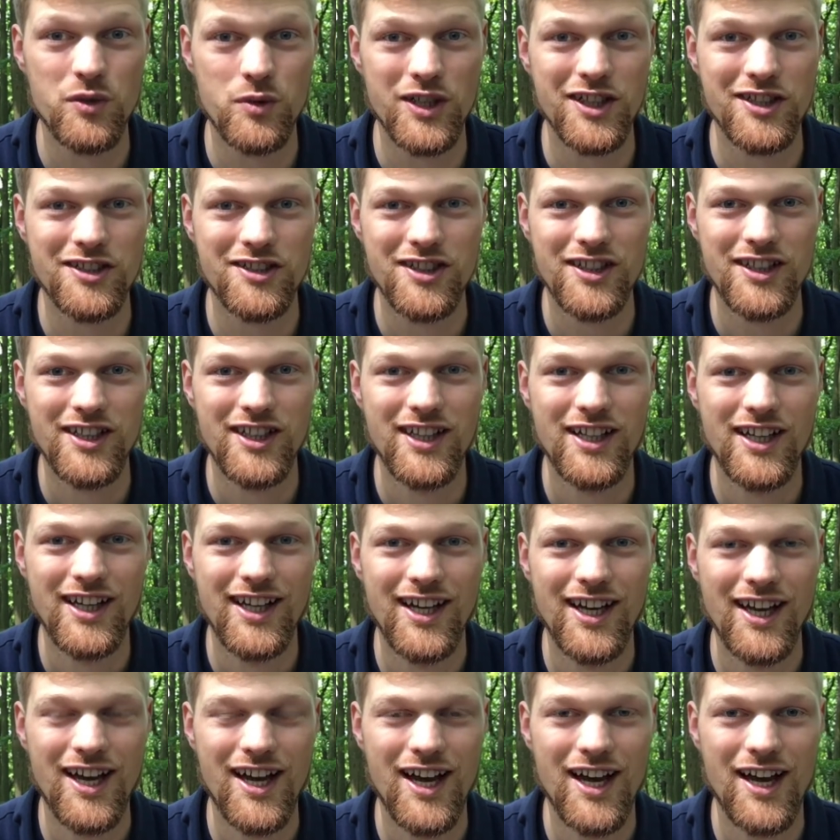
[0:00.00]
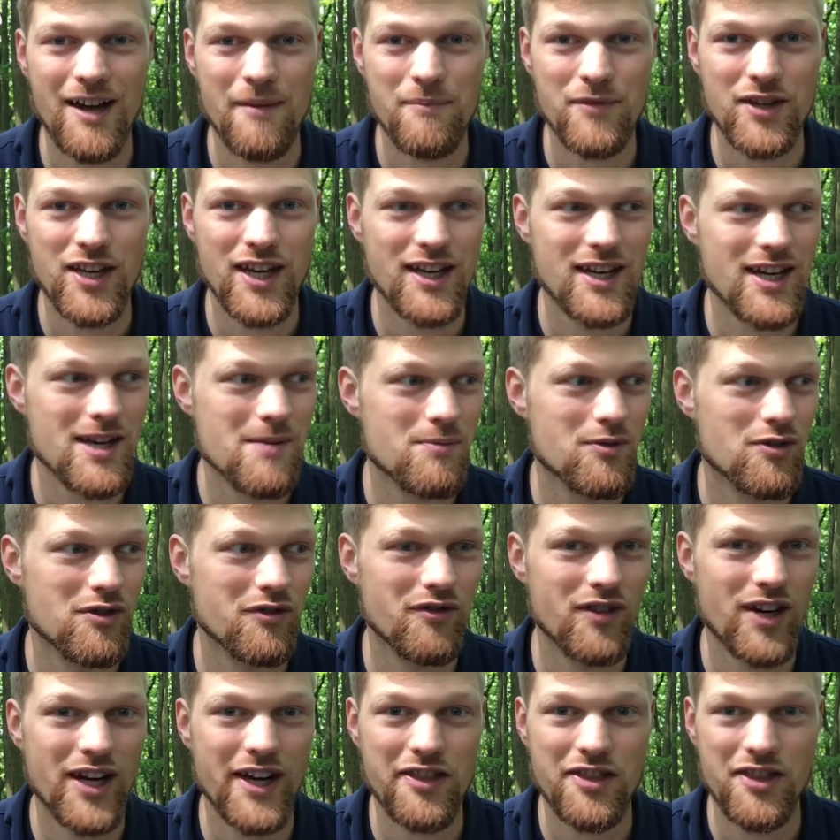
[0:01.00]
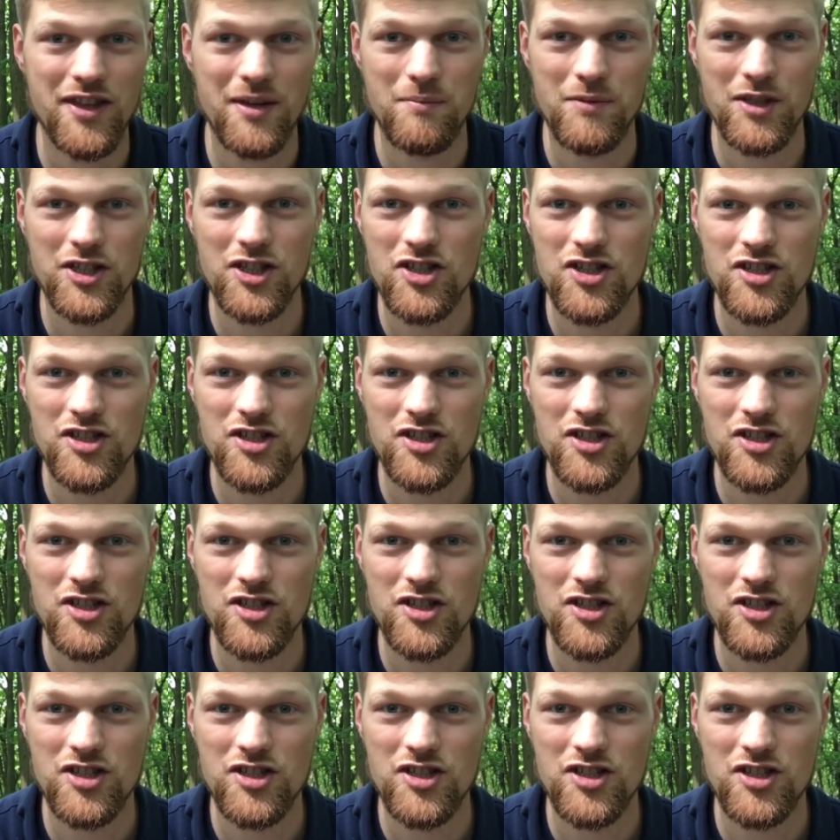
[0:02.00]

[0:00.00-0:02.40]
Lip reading: great? Can I provide them